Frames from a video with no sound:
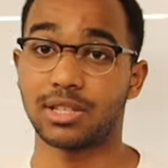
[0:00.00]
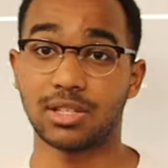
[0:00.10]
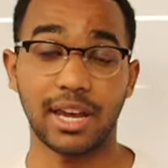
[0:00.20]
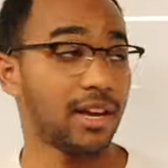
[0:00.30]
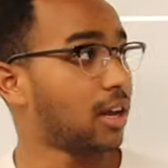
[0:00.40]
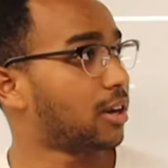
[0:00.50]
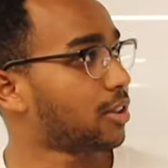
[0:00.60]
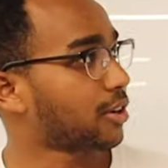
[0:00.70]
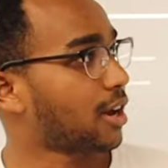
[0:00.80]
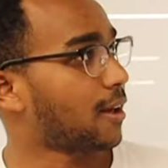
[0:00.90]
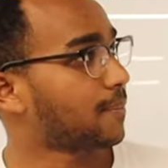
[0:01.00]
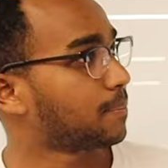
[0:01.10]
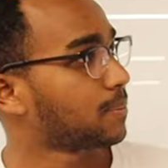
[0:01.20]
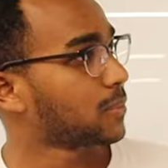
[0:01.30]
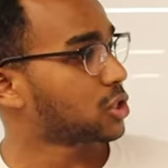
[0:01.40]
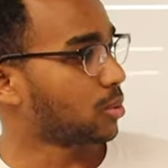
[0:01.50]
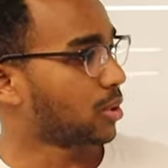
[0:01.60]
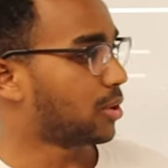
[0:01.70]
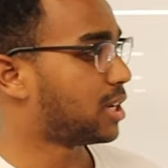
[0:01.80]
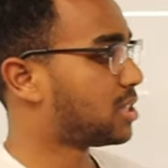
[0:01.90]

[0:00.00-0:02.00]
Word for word: let's take another cut. So we're going